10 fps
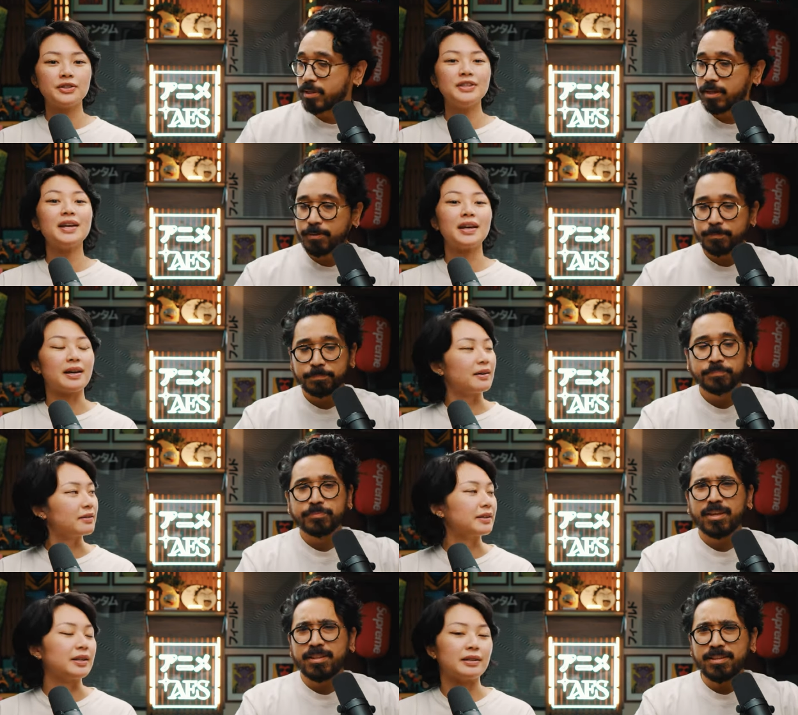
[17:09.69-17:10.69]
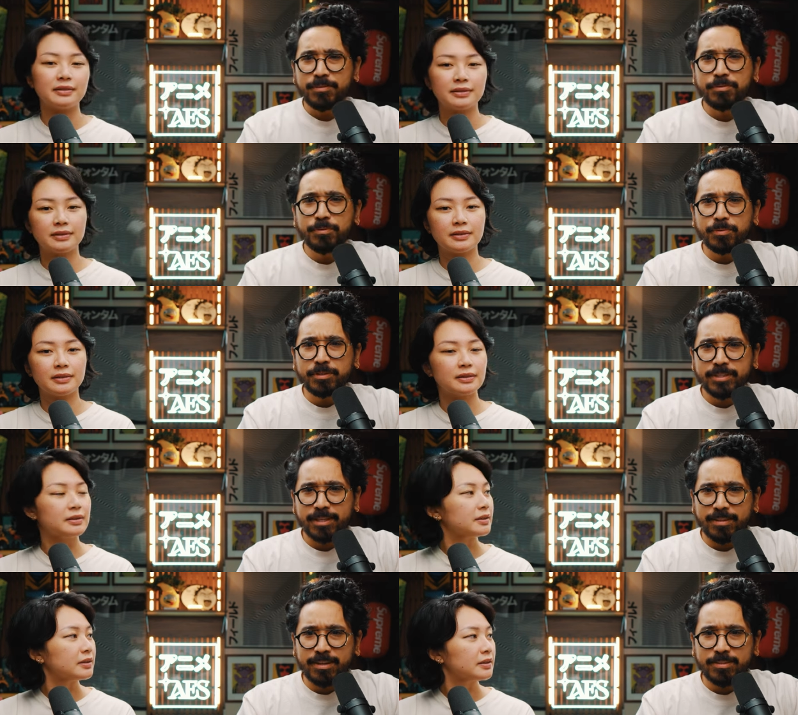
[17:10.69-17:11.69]
Speaker 1: and yeah, yeah. And then Itadori is
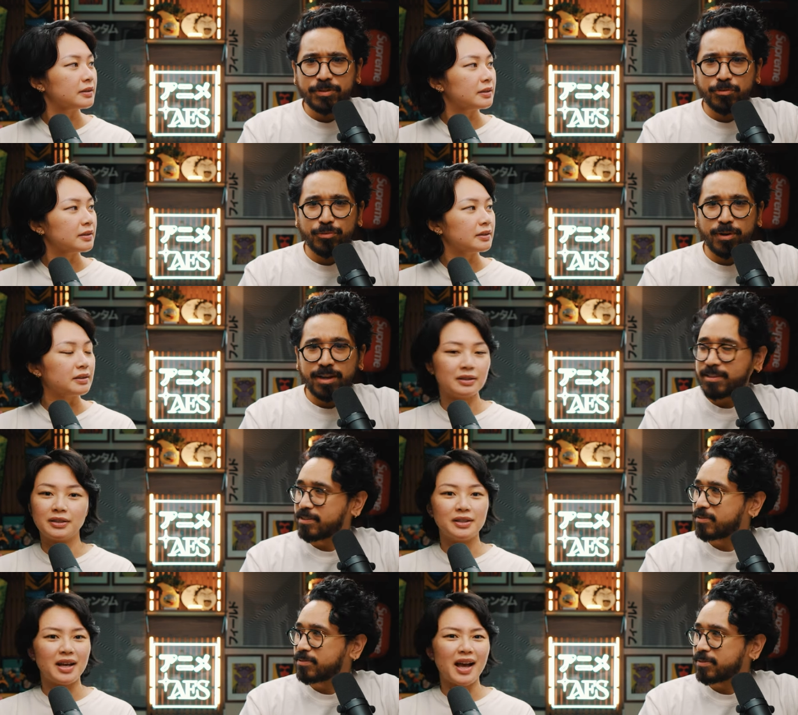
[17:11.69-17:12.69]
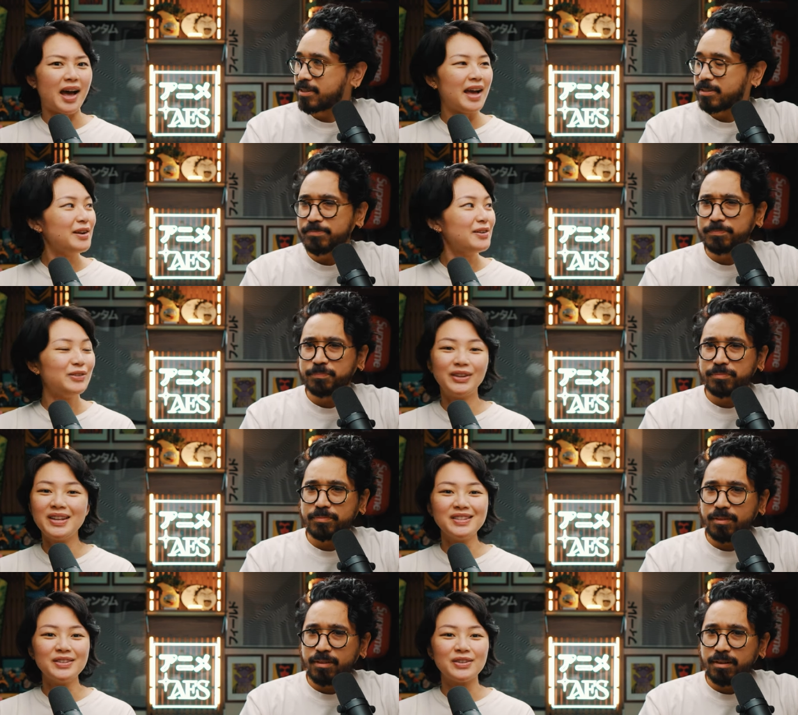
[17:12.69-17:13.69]
like not even trying the whole time. I didn't
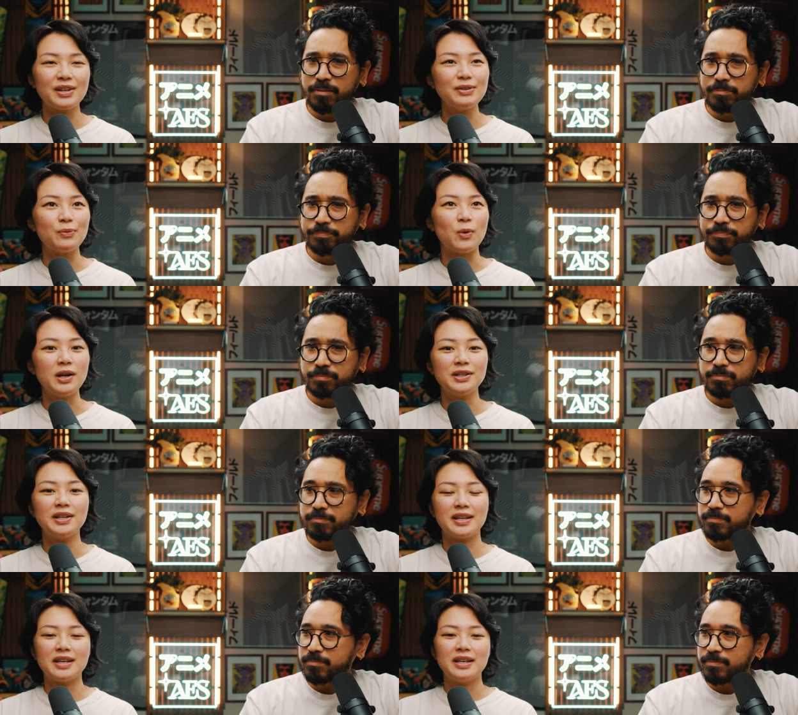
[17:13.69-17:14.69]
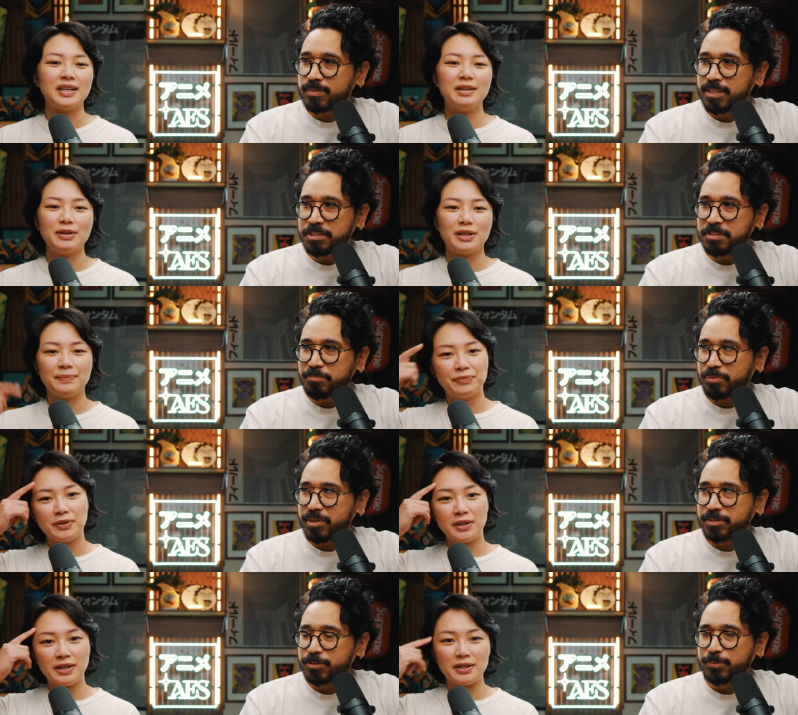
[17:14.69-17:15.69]
Speaker 2: think so because I was like watching, like he, he doesn't
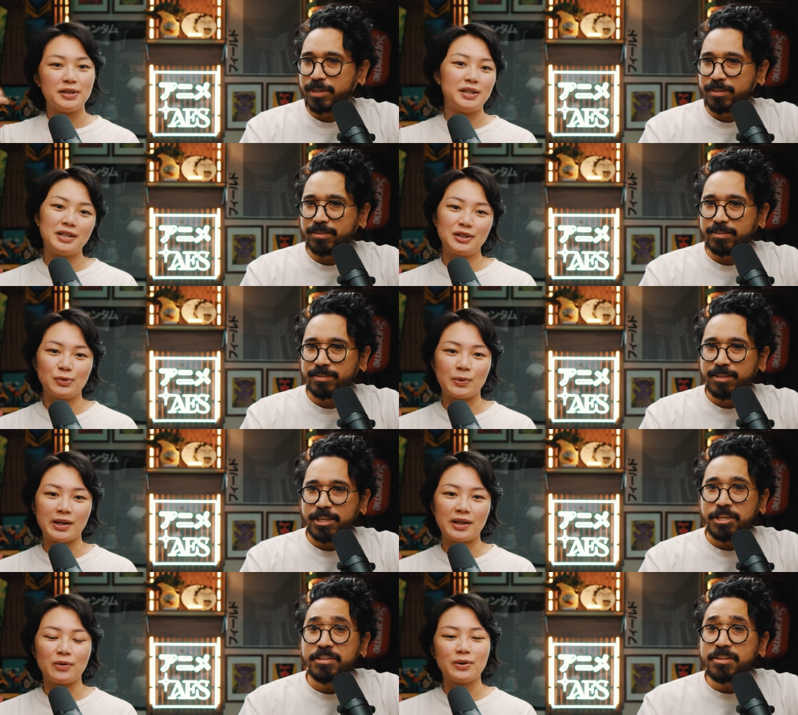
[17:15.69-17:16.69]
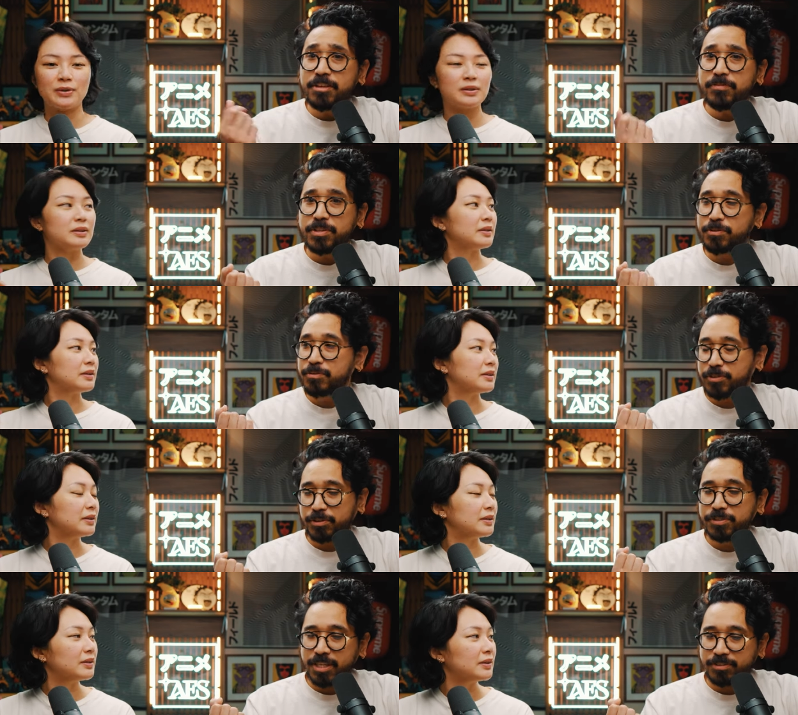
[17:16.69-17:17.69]
break he a sweat. He didn't sweat. He or, didn't
Speaker 1: even use
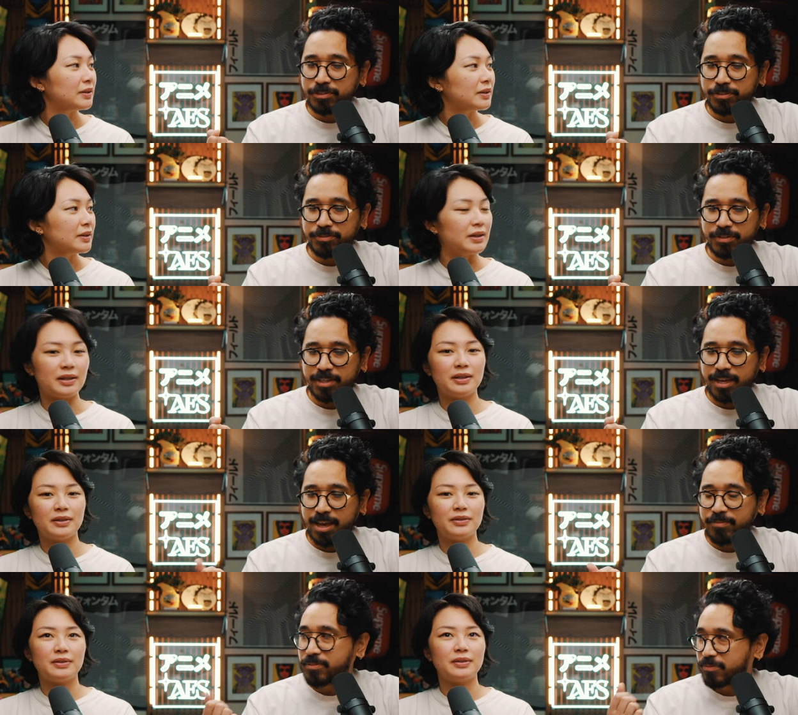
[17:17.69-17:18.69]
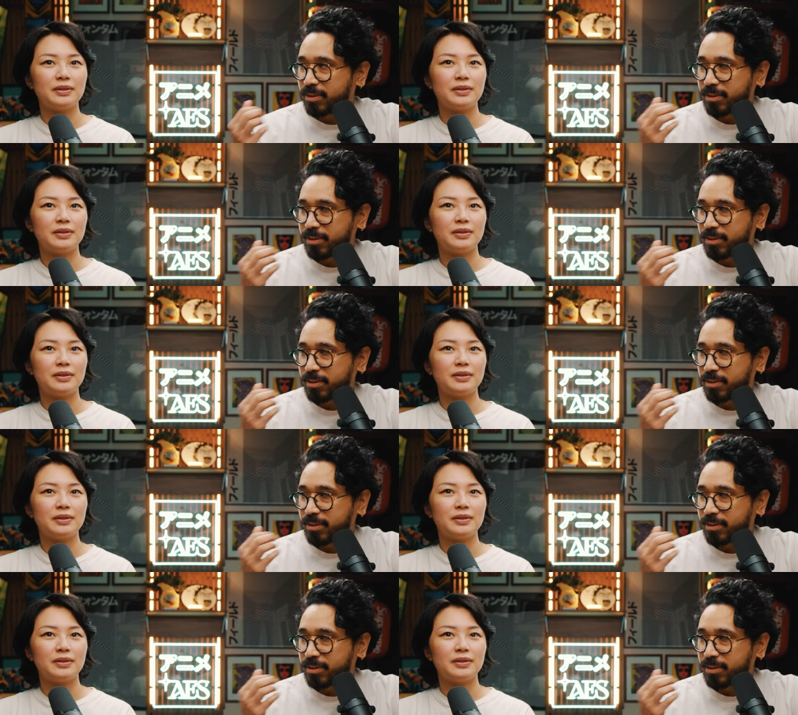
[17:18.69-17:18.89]
curse energy for like half the fight.